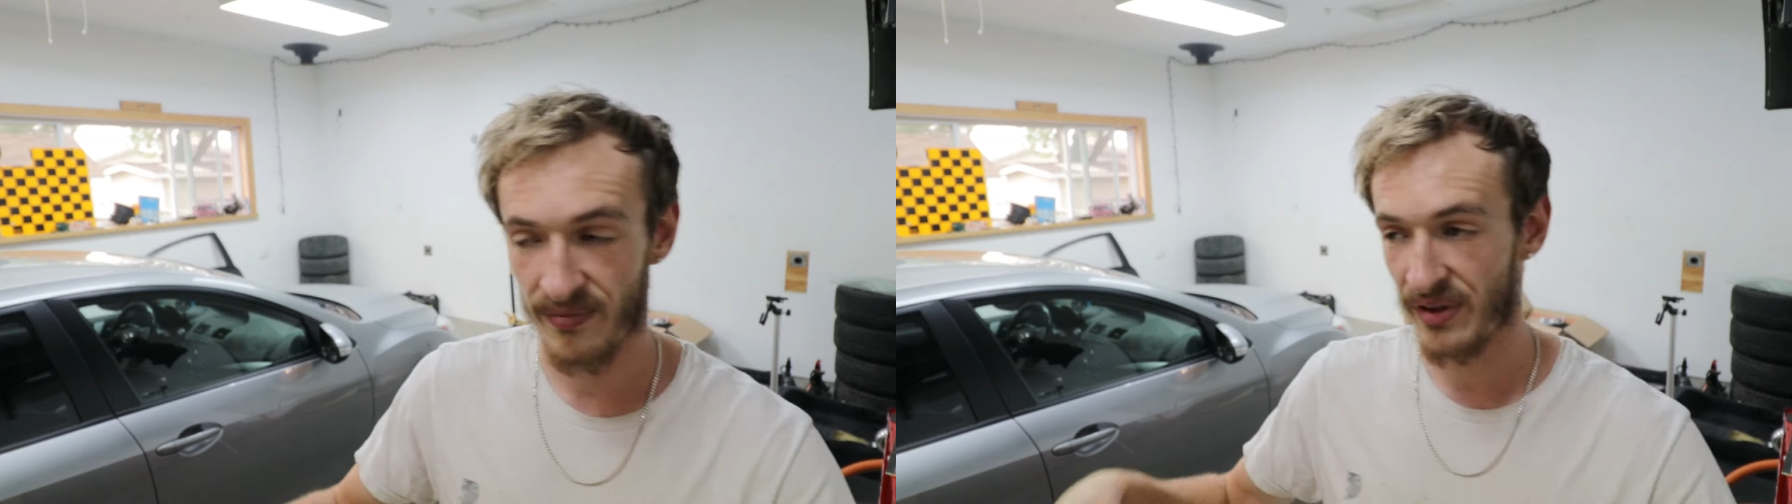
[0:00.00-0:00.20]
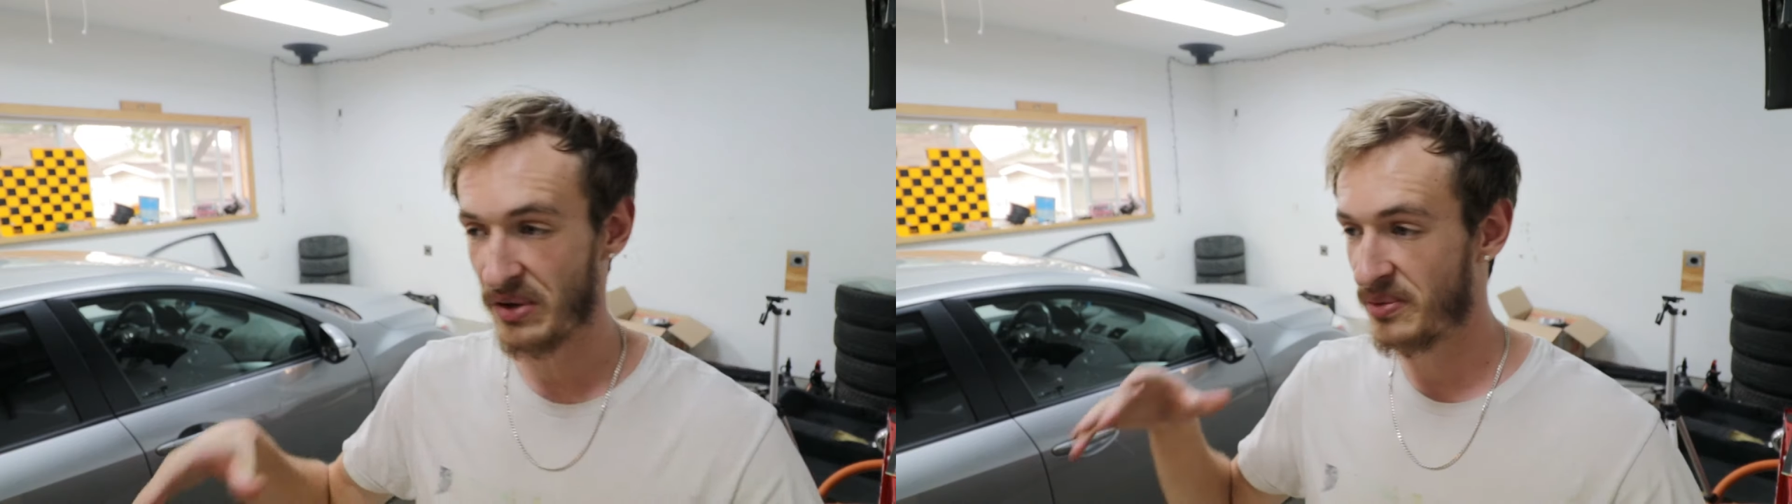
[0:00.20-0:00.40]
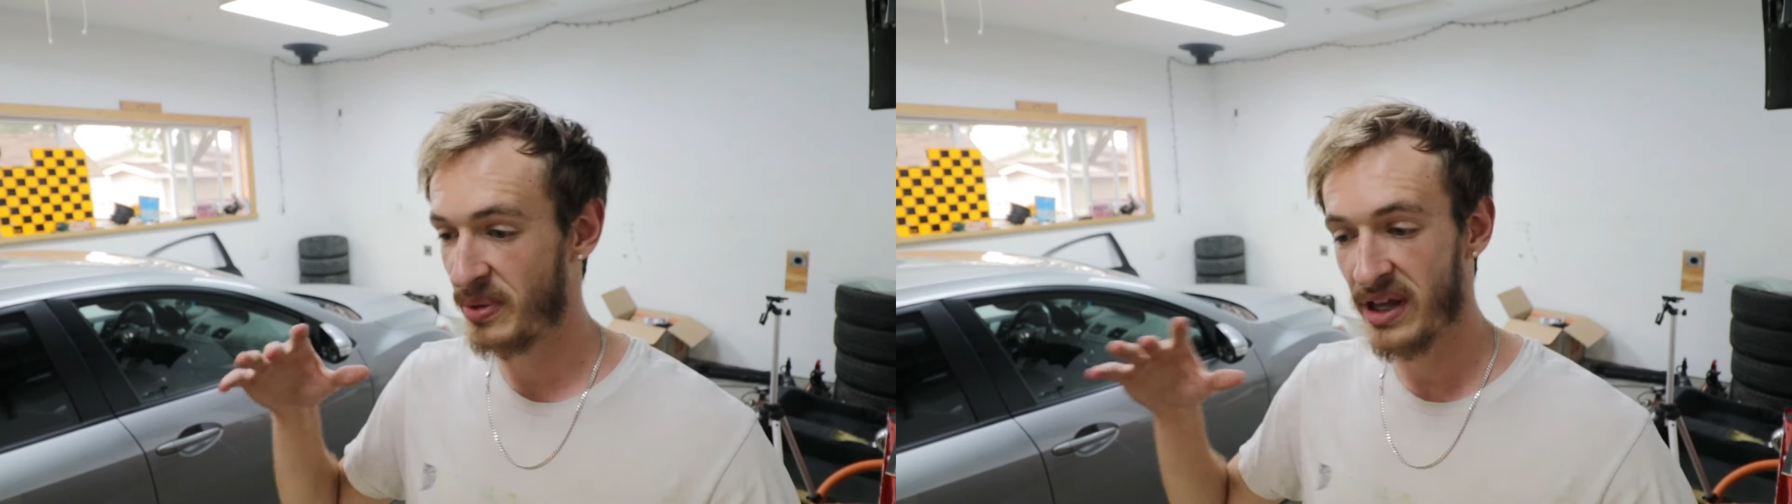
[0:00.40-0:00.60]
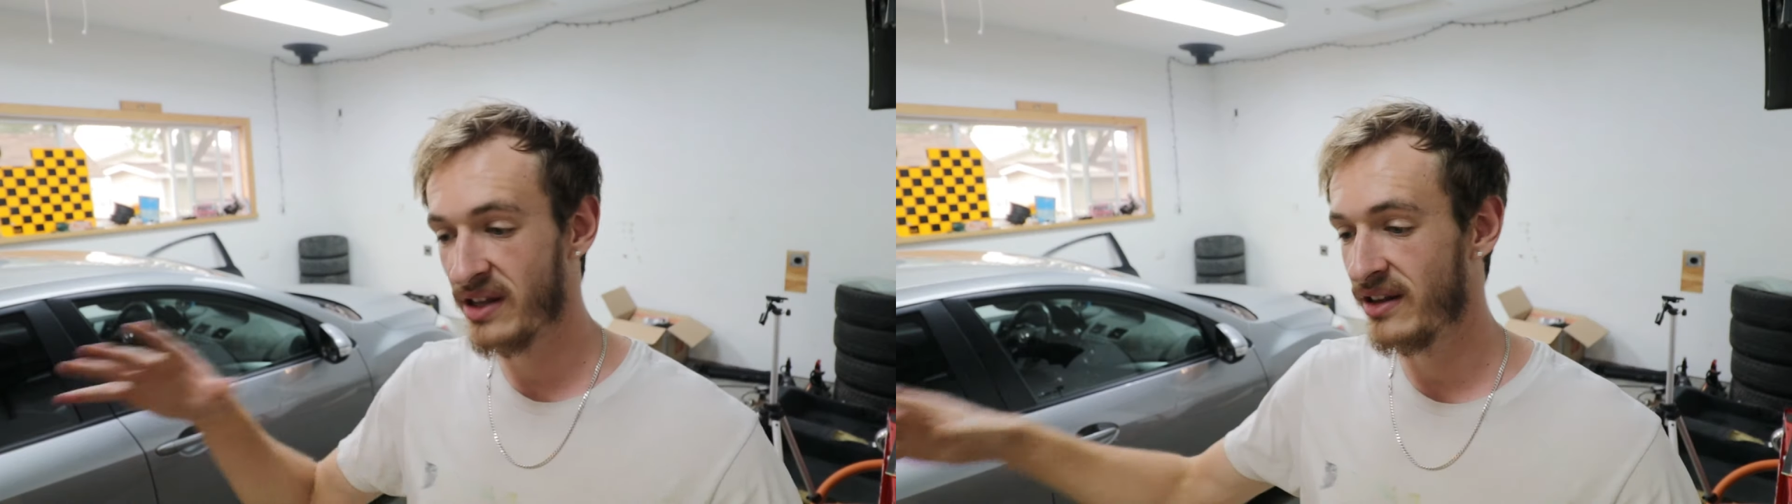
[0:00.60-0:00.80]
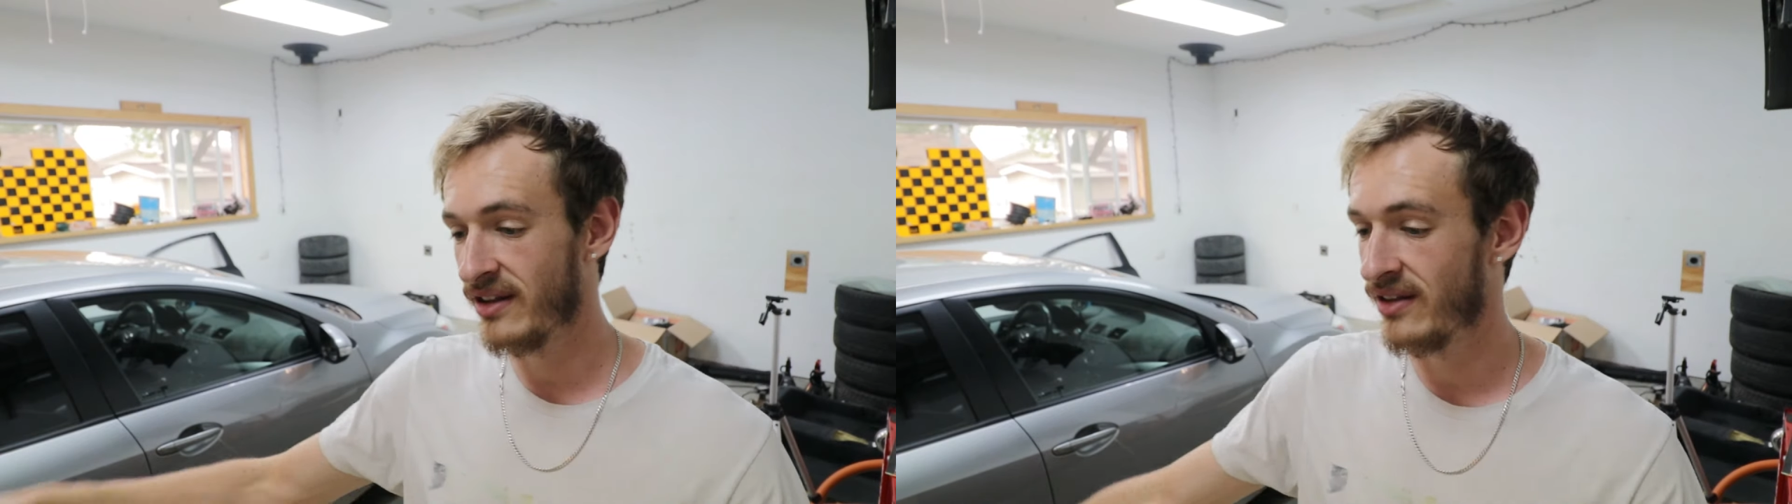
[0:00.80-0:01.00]
There's
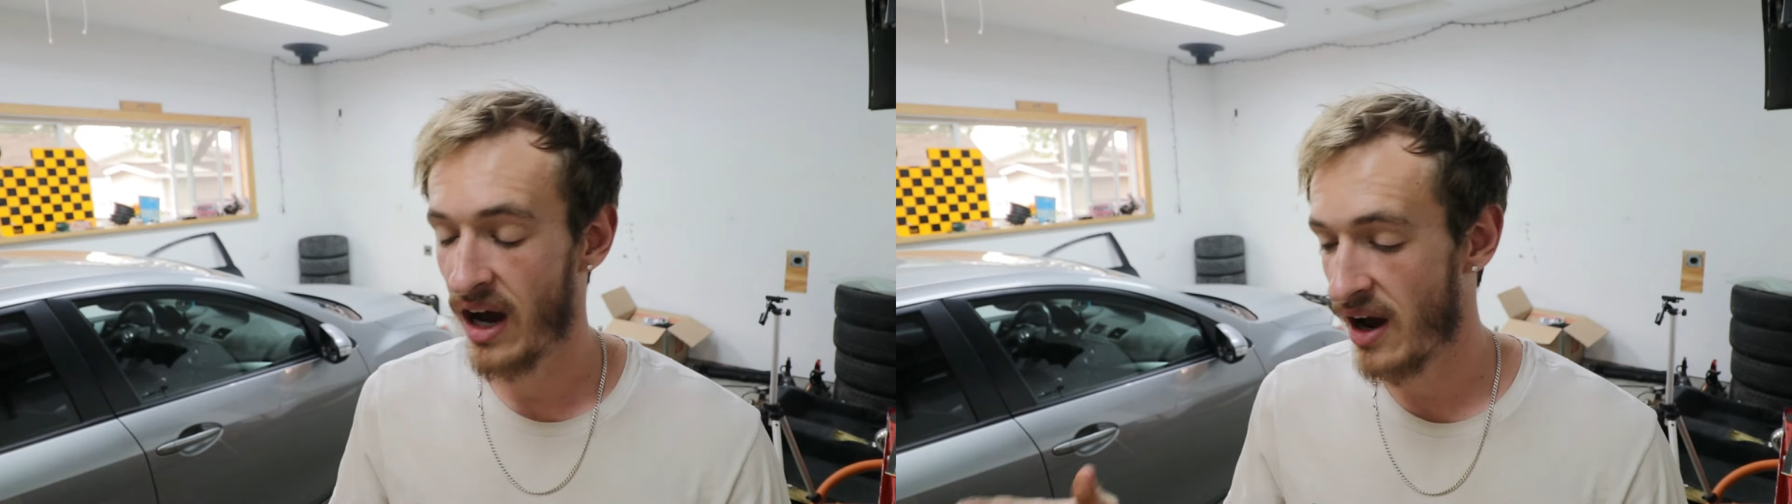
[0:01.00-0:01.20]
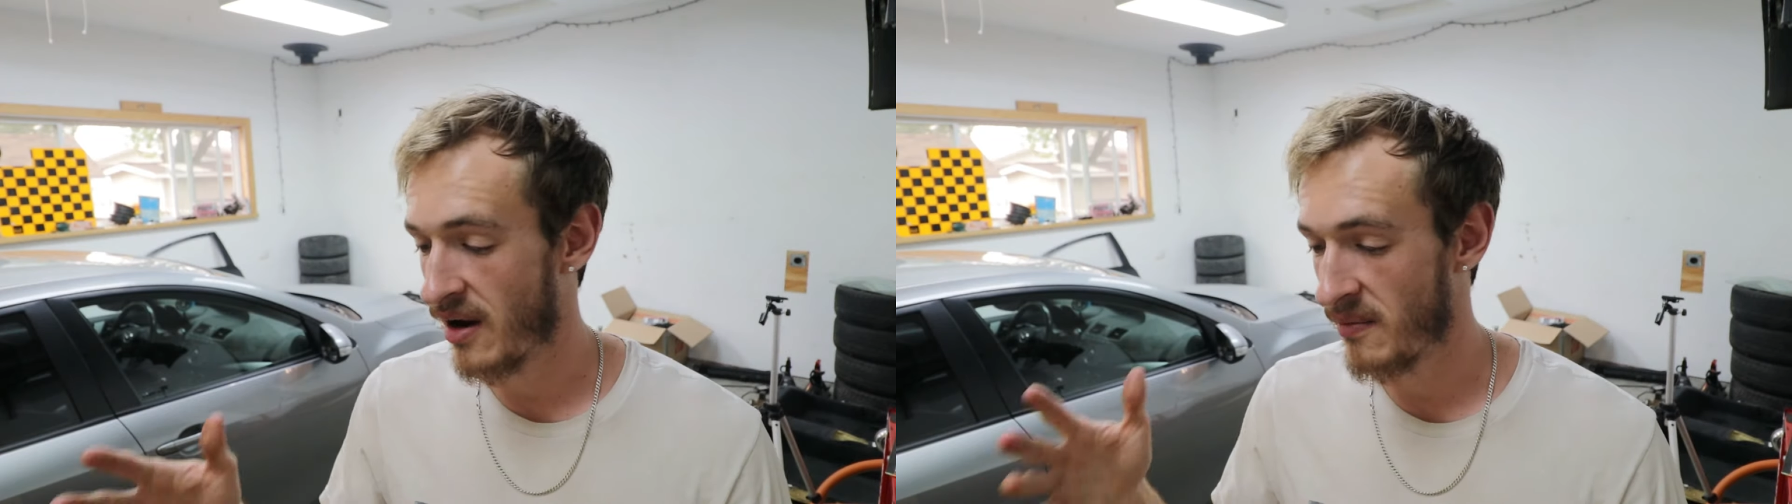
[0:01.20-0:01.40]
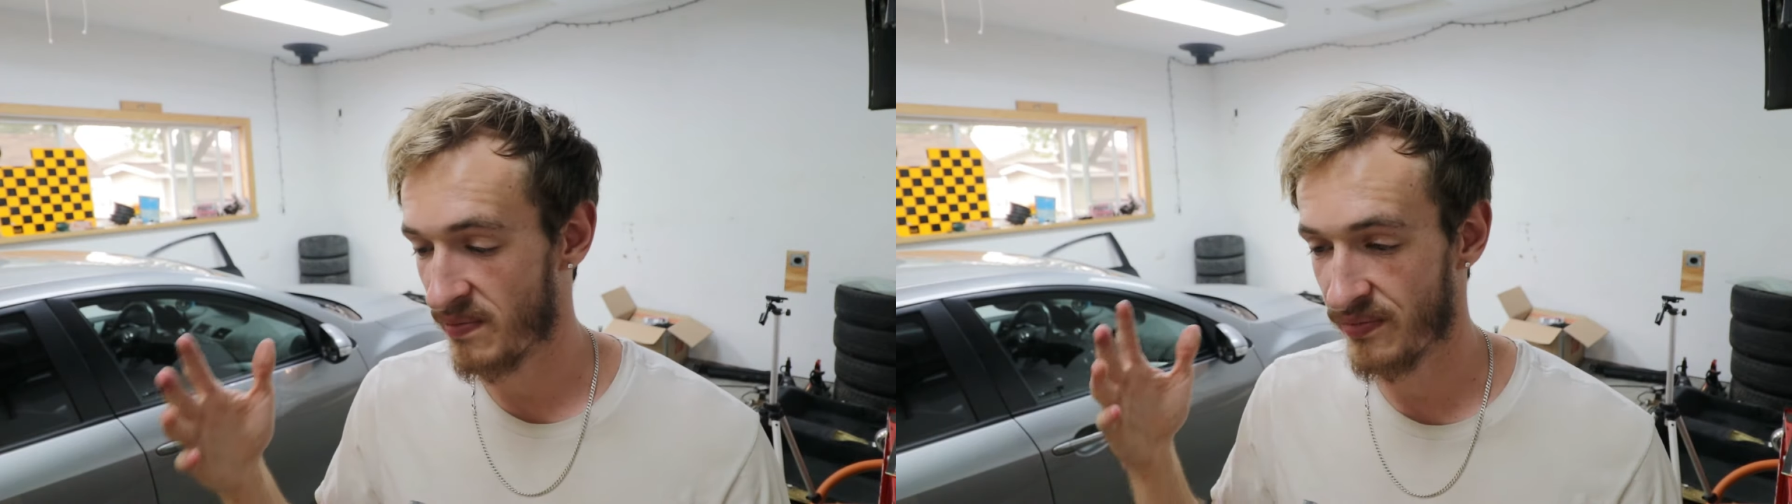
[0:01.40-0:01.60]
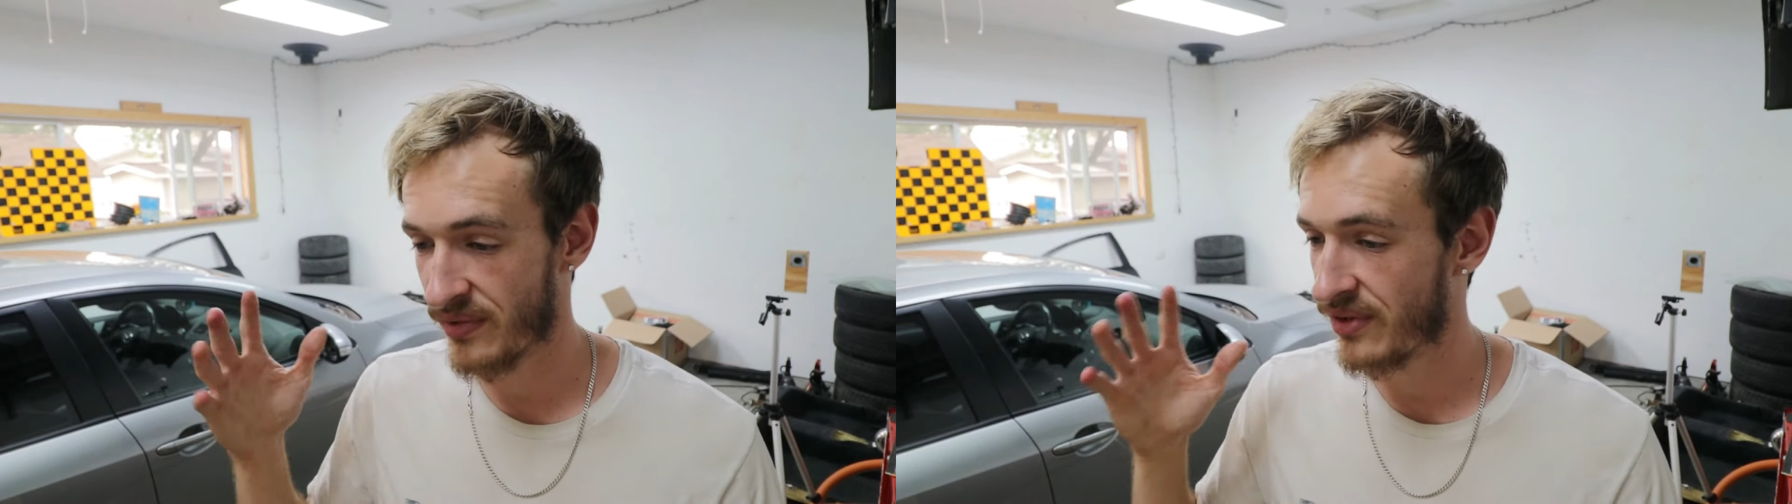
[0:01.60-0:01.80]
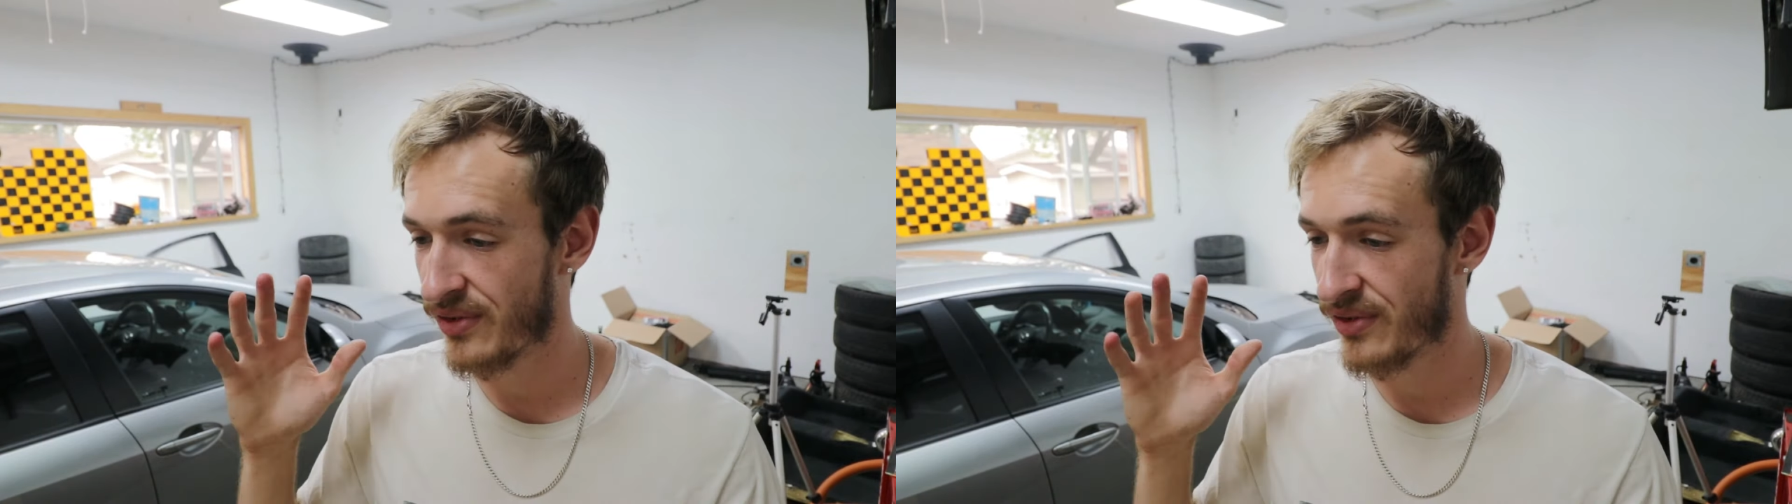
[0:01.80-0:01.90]
been